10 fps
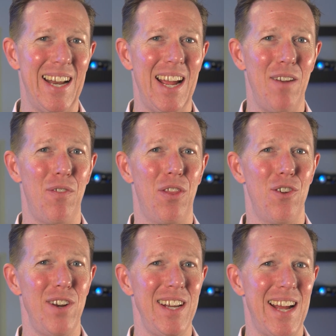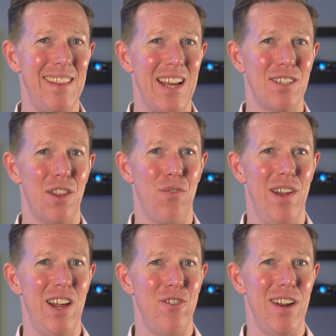and I have
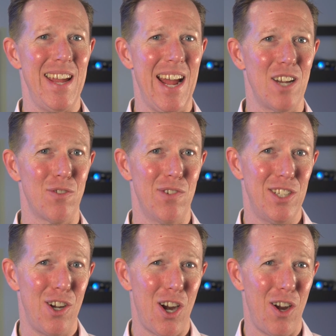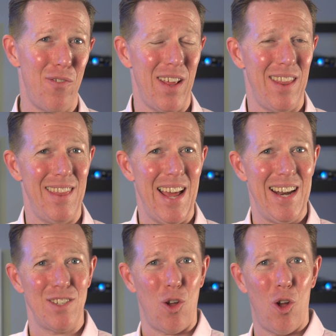$39,300 in cash reserve that
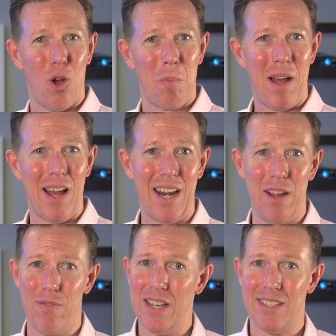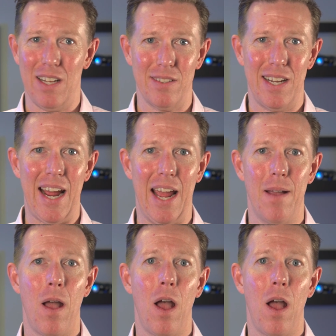is all mine if I sell today.